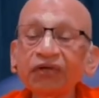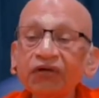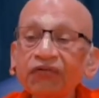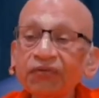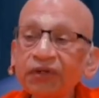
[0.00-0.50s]

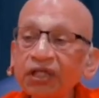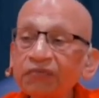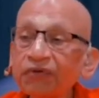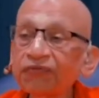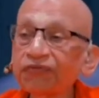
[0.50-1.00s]

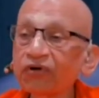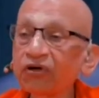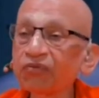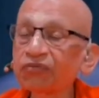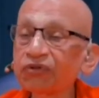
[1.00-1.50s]
everybody
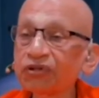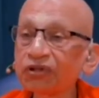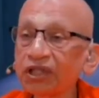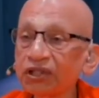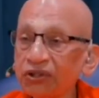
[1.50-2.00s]
performs their